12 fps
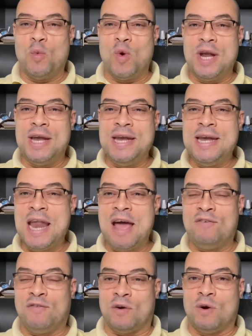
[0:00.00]
would
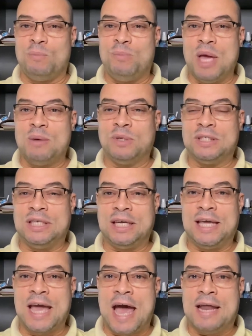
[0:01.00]
never be able to
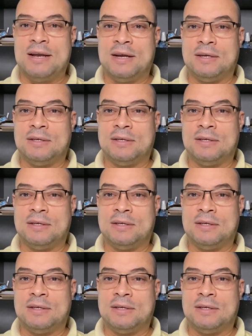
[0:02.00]
get,